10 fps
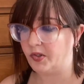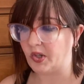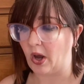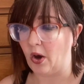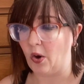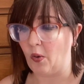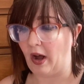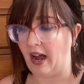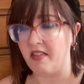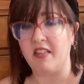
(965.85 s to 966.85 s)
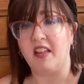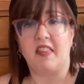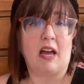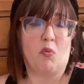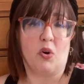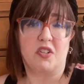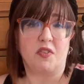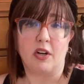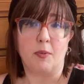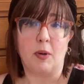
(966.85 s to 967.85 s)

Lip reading: So I think that works very